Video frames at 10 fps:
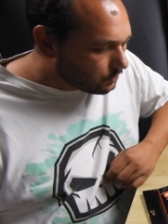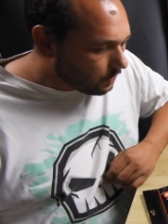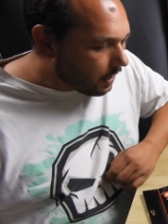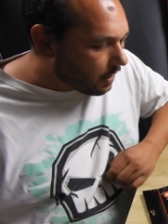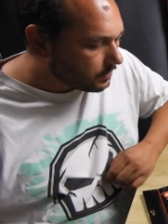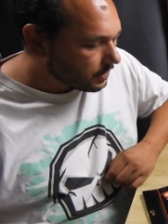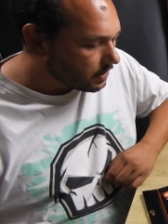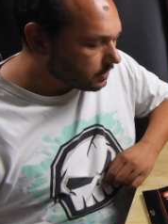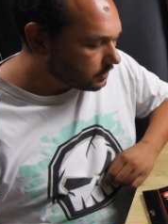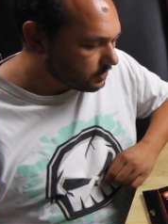Today I have
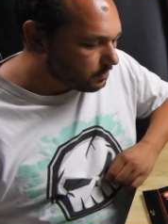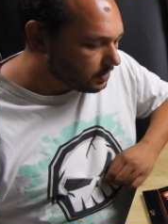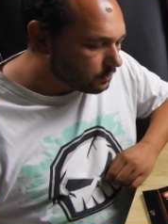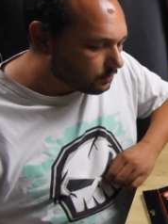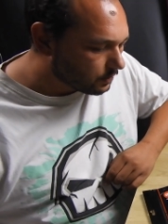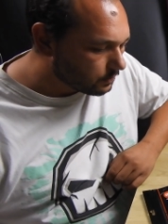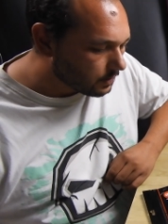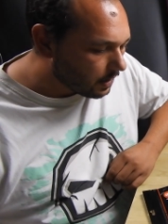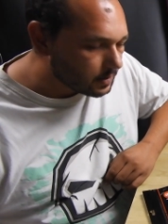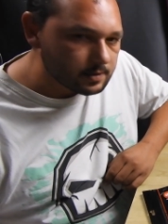another GPU for you
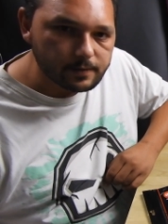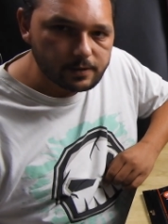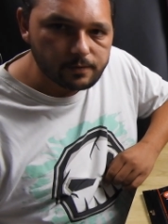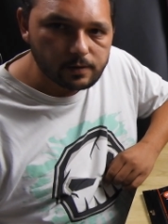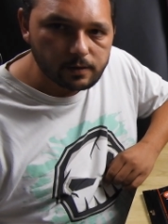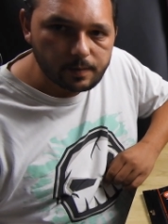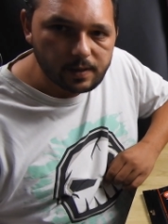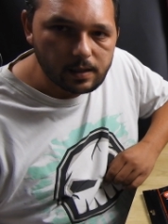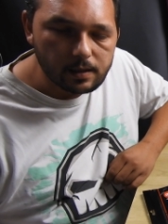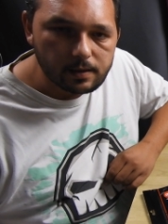guys, which will
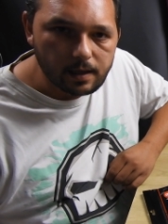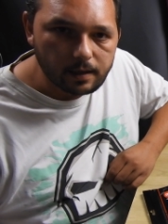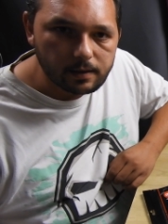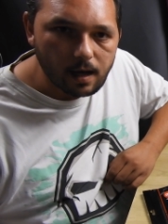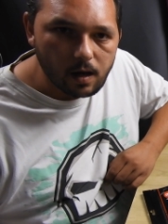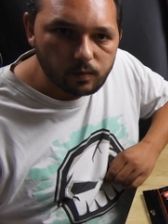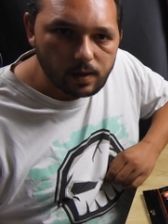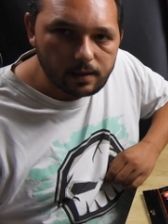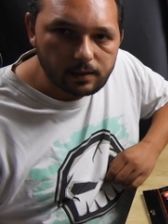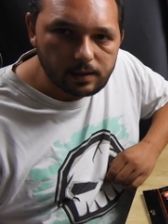be tearing
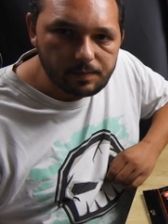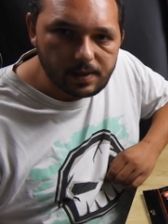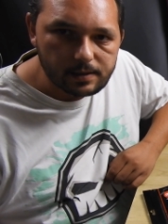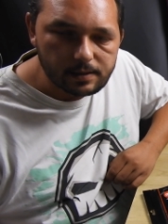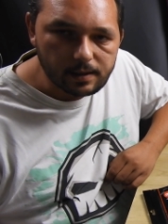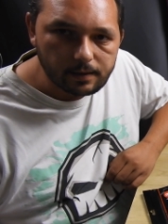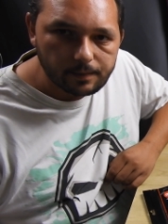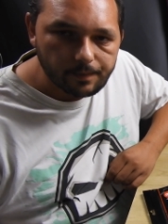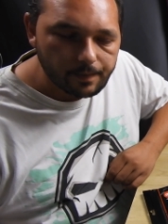down and repasting.